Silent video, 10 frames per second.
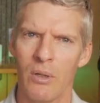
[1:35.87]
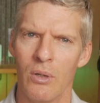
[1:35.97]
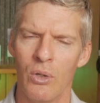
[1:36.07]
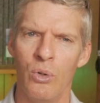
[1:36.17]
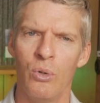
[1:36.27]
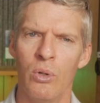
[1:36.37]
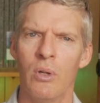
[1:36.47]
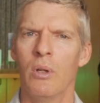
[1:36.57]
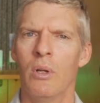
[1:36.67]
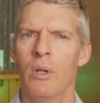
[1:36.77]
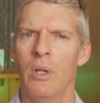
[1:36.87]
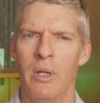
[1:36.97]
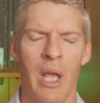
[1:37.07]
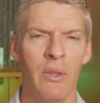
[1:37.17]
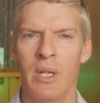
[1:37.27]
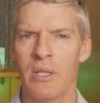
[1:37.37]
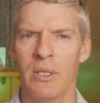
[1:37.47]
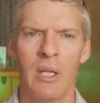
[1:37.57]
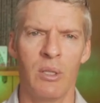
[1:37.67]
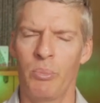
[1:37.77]
who, now that he's
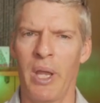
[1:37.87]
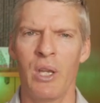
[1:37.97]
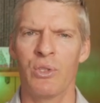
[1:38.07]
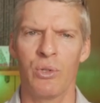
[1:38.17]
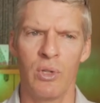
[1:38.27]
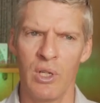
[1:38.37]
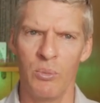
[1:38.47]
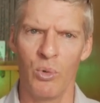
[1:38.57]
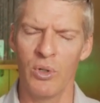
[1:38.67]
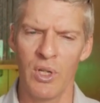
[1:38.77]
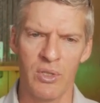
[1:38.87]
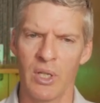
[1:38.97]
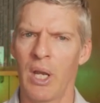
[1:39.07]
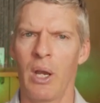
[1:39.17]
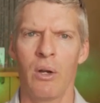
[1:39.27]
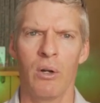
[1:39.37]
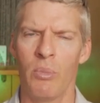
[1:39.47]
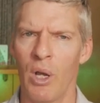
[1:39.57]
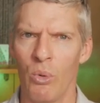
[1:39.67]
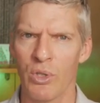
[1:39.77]
not the pastor anymore, doesn't care
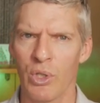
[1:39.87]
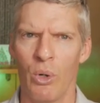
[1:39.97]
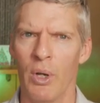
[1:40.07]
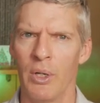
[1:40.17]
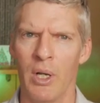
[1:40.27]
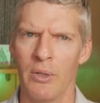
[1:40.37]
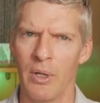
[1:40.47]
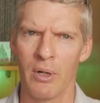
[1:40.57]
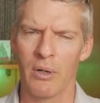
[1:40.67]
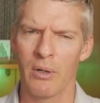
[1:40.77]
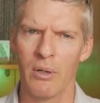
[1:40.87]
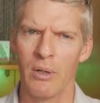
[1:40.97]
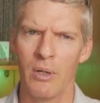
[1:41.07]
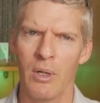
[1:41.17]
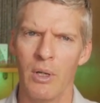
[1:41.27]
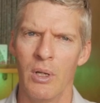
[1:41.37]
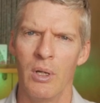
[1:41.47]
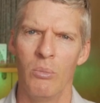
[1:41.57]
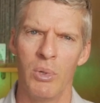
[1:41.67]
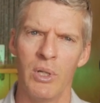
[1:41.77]
about what's going on there,
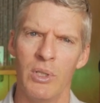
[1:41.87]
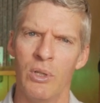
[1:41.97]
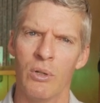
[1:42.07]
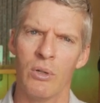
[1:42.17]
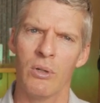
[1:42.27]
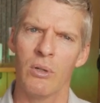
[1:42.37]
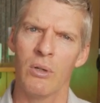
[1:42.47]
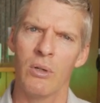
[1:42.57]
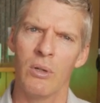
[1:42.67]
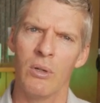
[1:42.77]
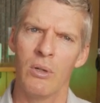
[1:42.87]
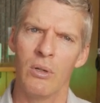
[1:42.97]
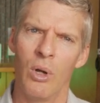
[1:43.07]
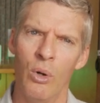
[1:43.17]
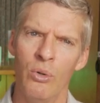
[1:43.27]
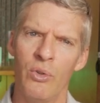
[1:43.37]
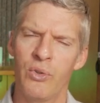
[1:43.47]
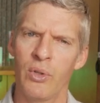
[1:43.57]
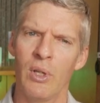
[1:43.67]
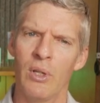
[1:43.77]
but your own
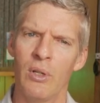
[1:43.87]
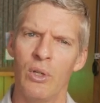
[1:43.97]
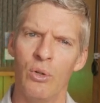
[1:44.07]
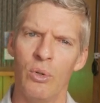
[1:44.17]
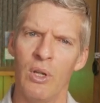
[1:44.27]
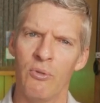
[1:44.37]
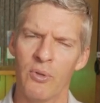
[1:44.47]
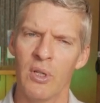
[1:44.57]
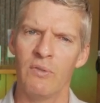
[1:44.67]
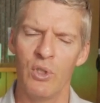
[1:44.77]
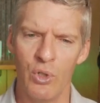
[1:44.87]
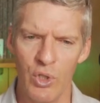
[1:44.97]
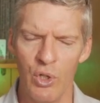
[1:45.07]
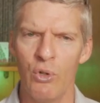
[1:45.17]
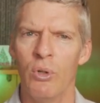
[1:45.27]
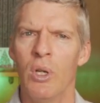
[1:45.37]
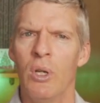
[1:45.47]
son, who in front of you, who you